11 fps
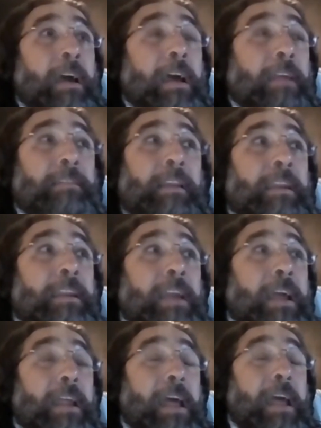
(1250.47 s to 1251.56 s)

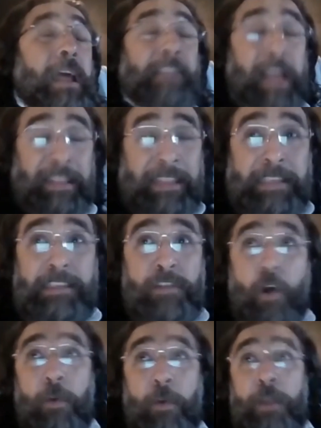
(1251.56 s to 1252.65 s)
at least
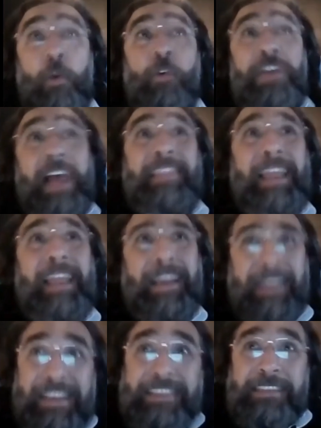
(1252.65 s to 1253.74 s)
knowing who the attacker
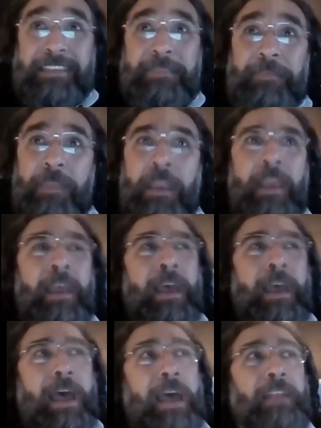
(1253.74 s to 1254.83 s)
is.
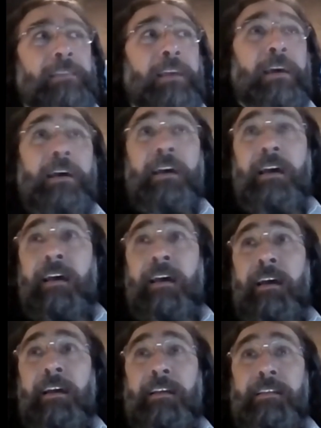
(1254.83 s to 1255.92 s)
And
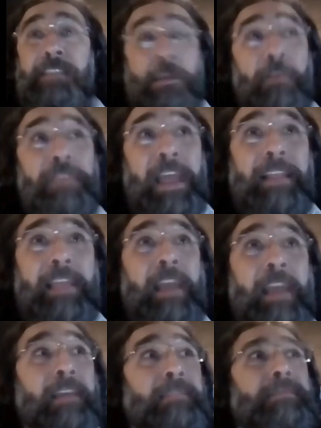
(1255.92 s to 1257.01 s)
some of the
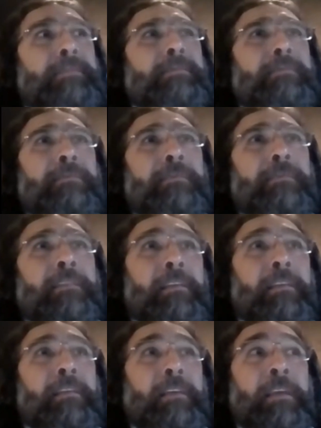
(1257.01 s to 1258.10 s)
attackers,
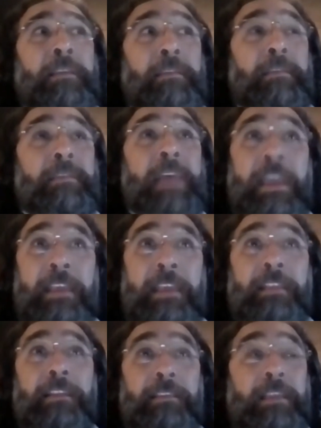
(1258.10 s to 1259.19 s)
they
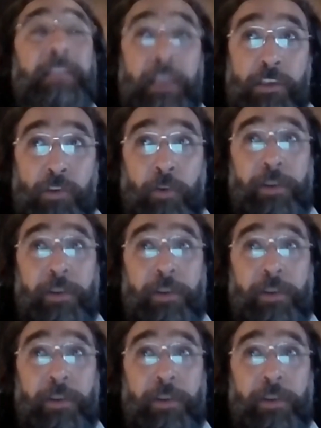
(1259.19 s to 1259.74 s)
did enjoy,